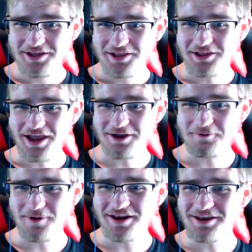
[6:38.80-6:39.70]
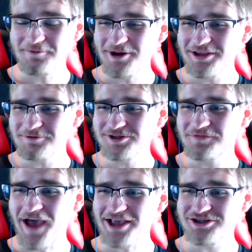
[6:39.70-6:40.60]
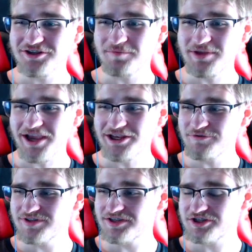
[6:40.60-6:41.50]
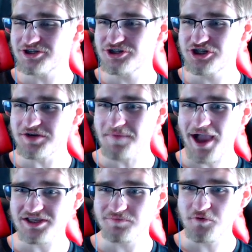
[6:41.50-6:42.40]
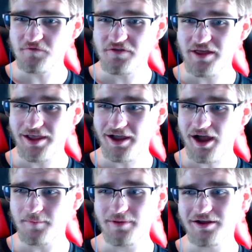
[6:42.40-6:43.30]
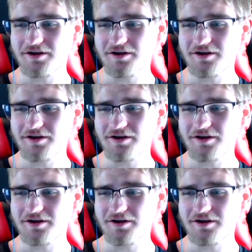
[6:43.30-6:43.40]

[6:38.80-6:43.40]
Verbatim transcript: Like, when it was faster than me and used this G Max move thing, I'm like,